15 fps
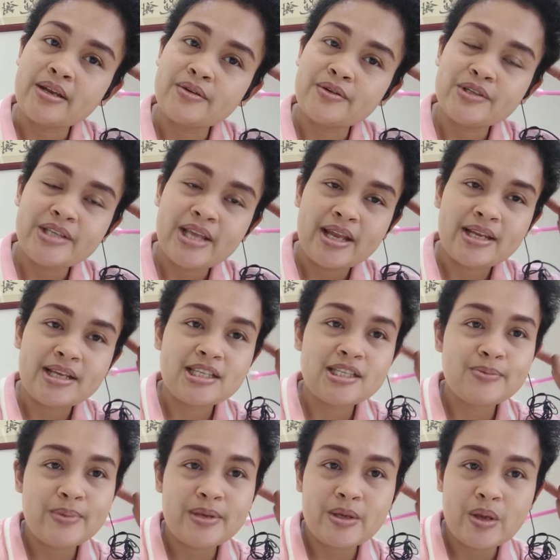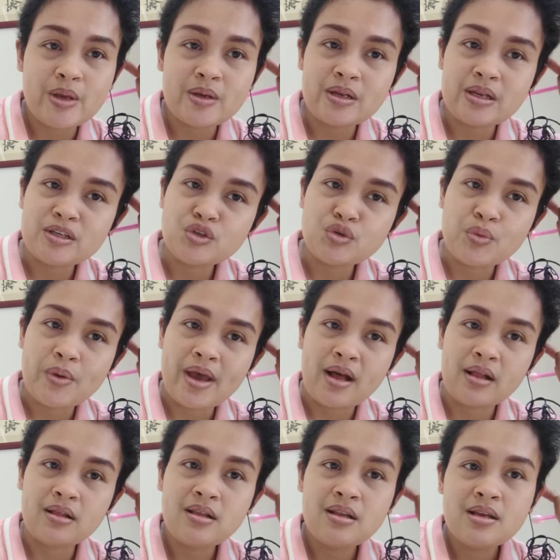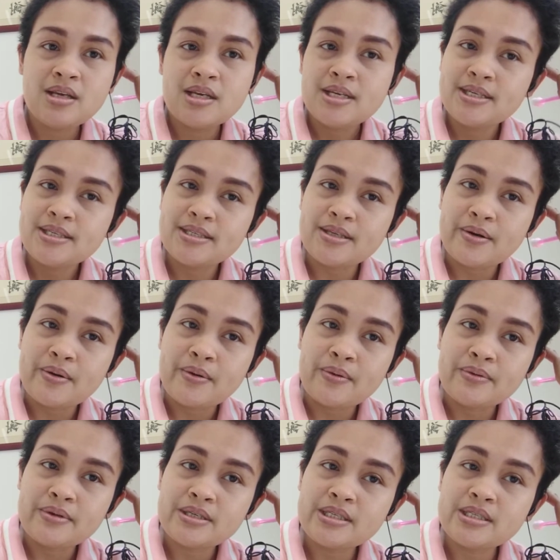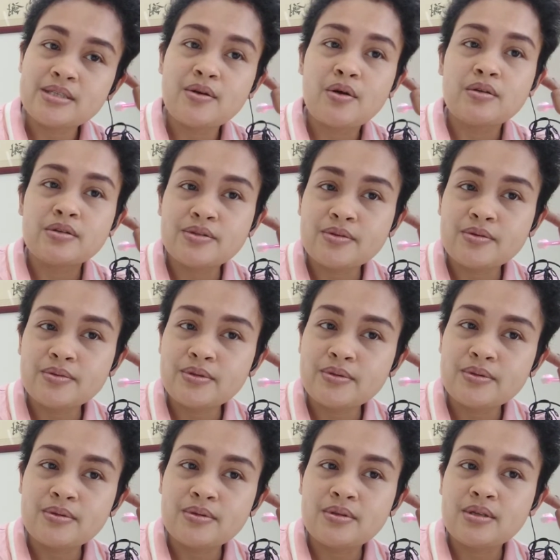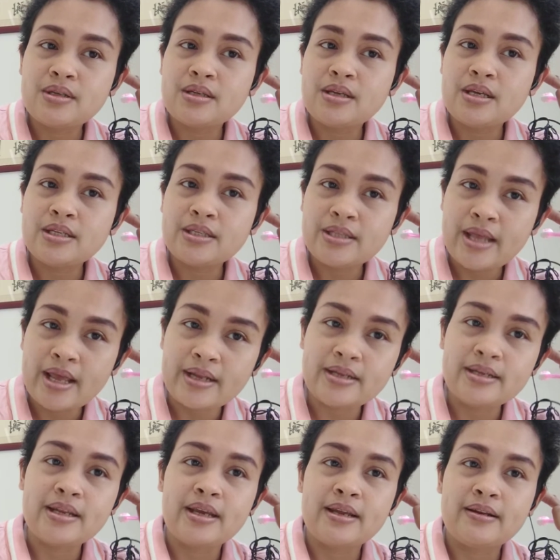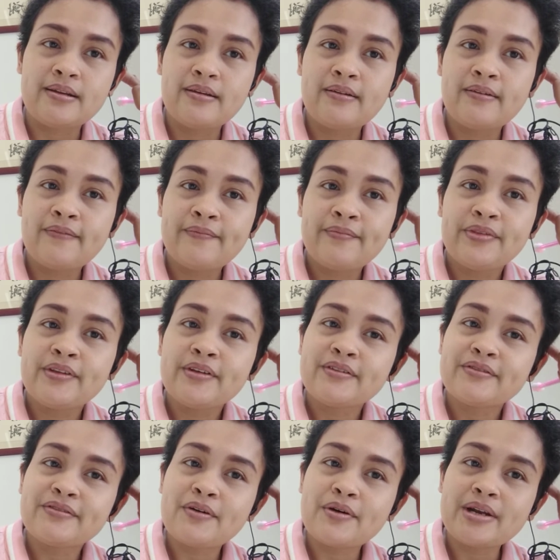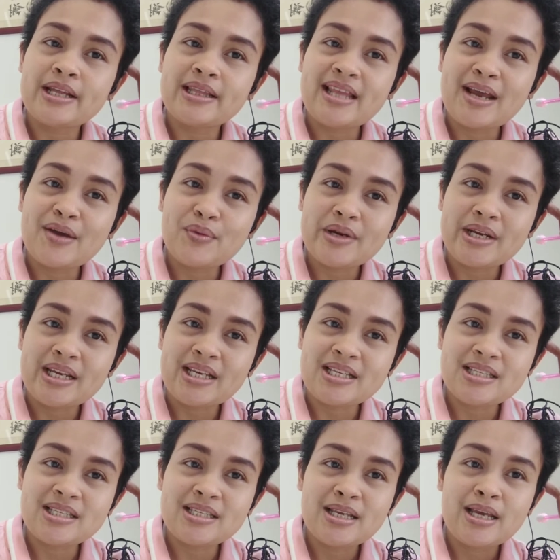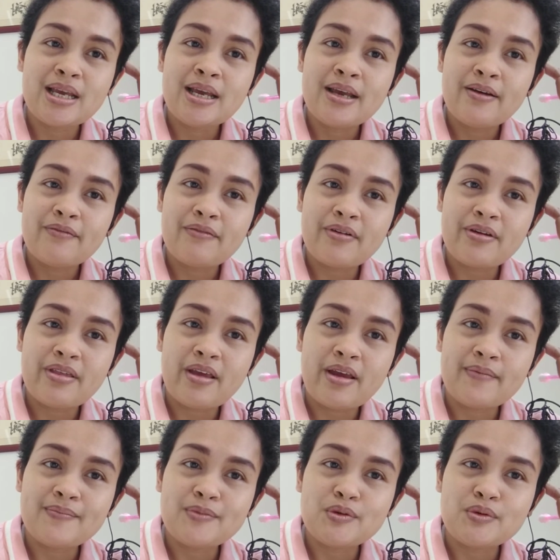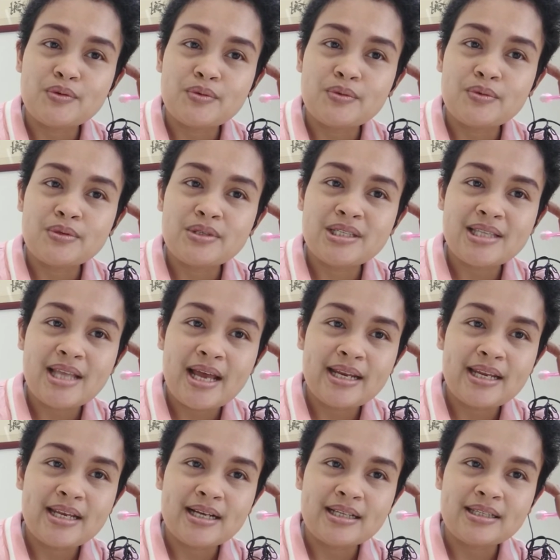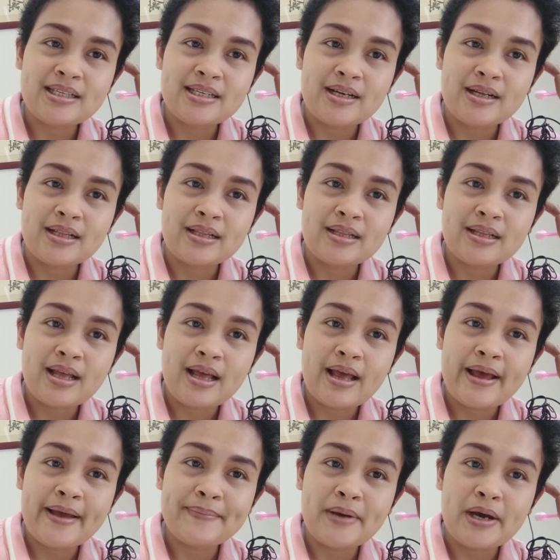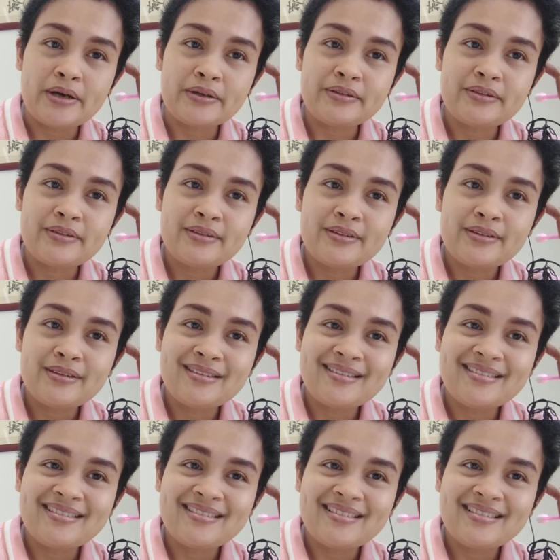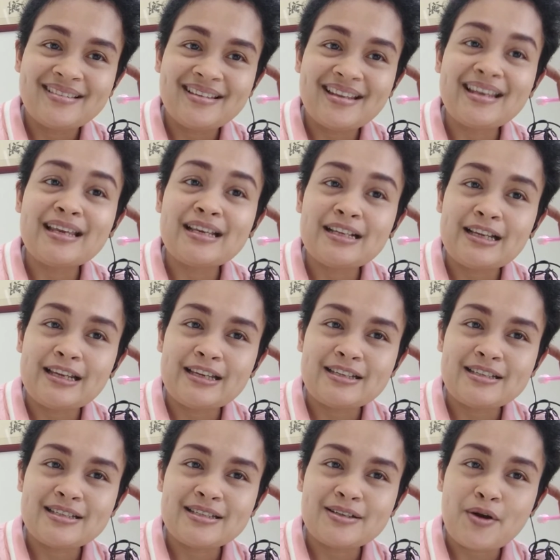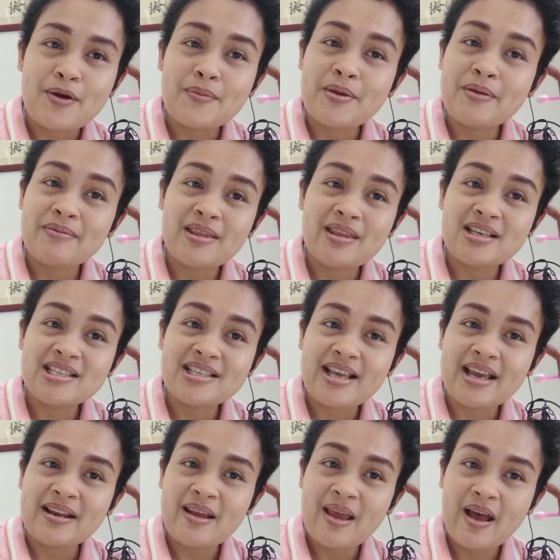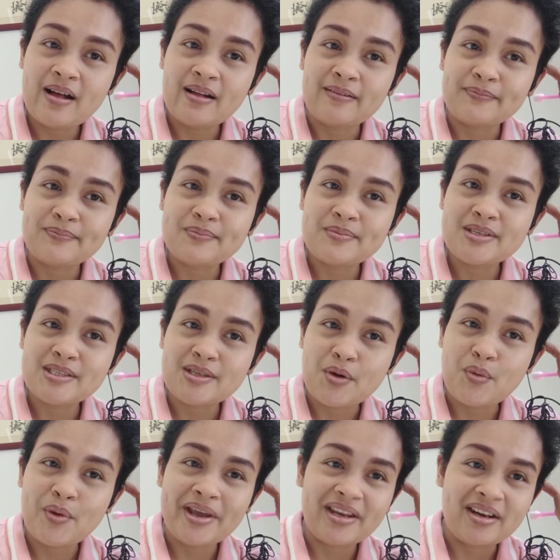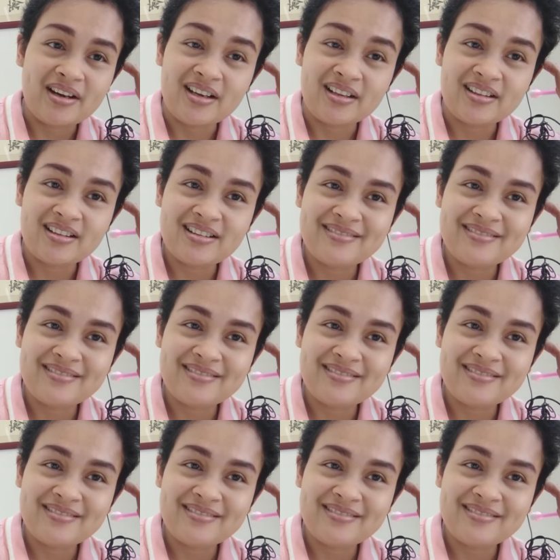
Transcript: understand and speak English well. So this is also intended for the Taiwanese for them to study a little about English or maybe this can help. So why not?